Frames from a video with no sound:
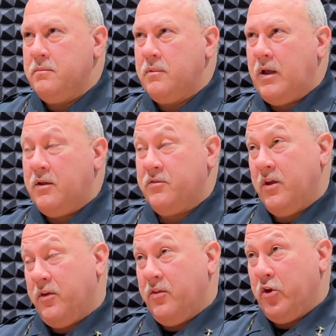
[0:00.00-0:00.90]
I'll tell
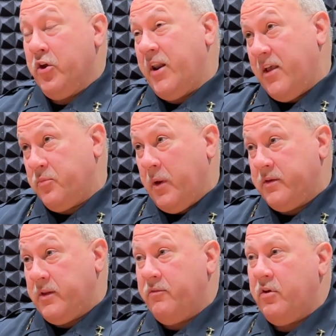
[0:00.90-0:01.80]
you the good
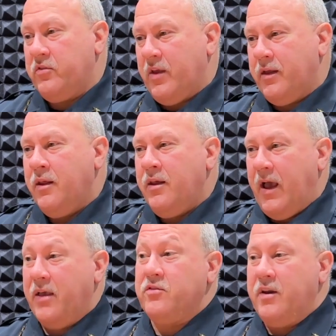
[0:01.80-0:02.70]
aspect of it is that
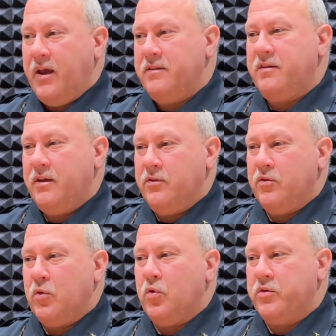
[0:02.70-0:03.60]
as a
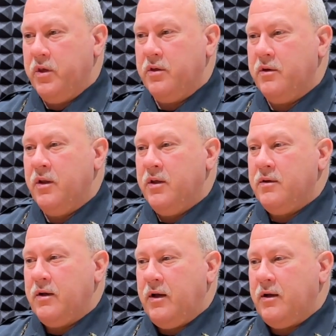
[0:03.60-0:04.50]
19-year-old kid,
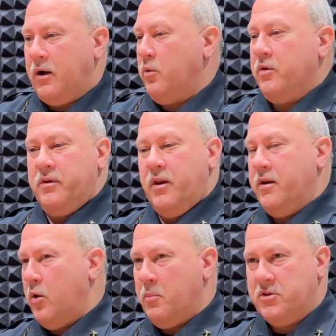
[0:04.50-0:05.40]
I really didn't
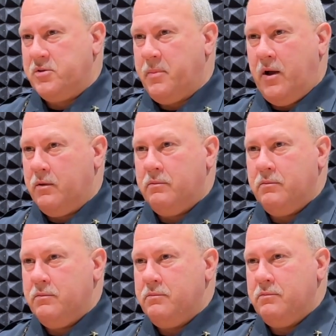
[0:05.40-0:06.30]
know much about
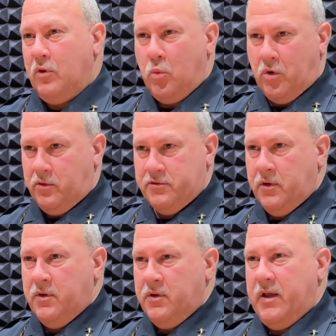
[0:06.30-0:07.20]
the world.
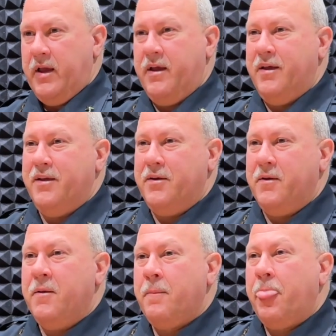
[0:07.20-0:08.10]

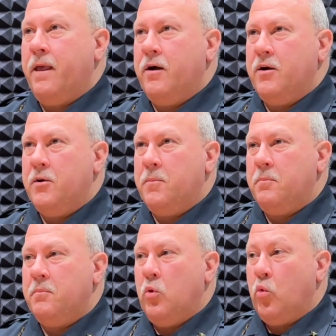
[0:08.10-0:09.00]
And
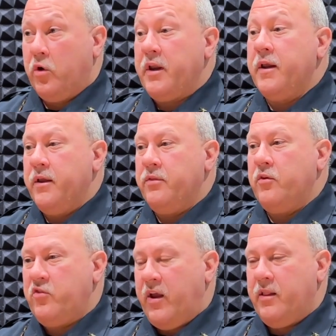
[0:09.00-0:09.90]
working in the
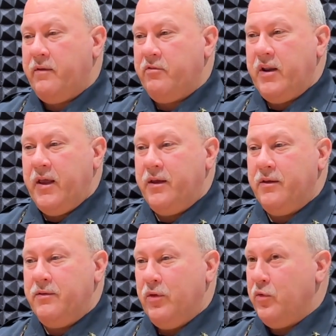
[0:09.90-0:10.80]
jail every day,
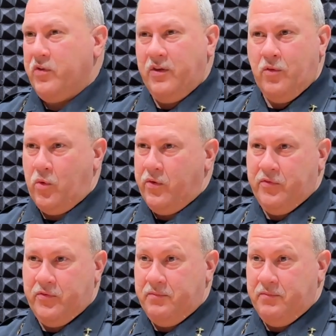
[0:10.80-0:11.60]
you see the worst